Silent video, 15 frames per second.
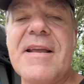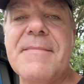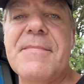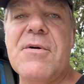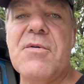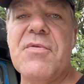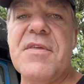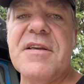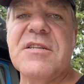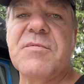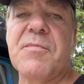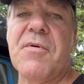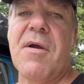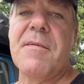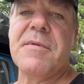about this
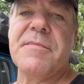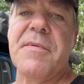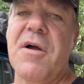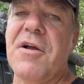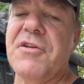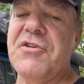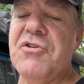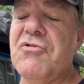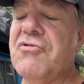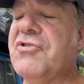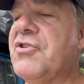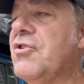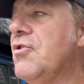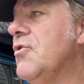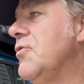problem on
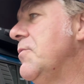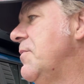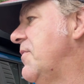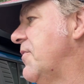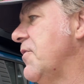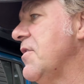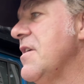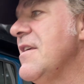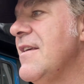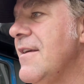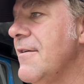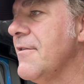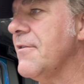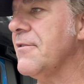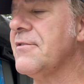YouTube for
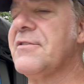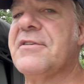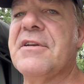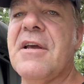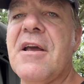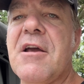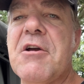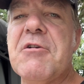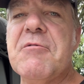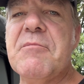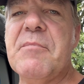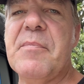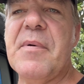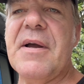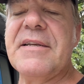years,
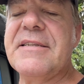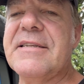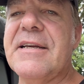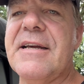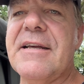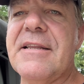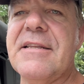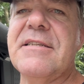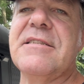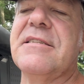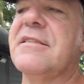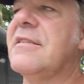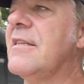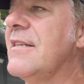but this is the